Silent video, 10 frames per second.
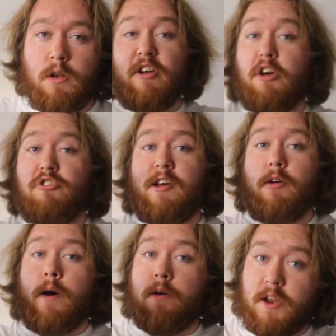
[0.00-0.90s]
Check her
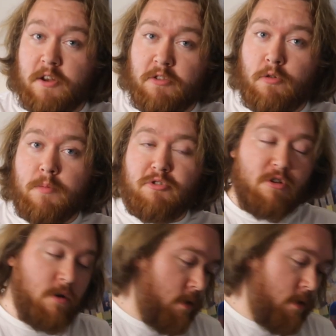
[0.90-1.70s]
channel out in the description.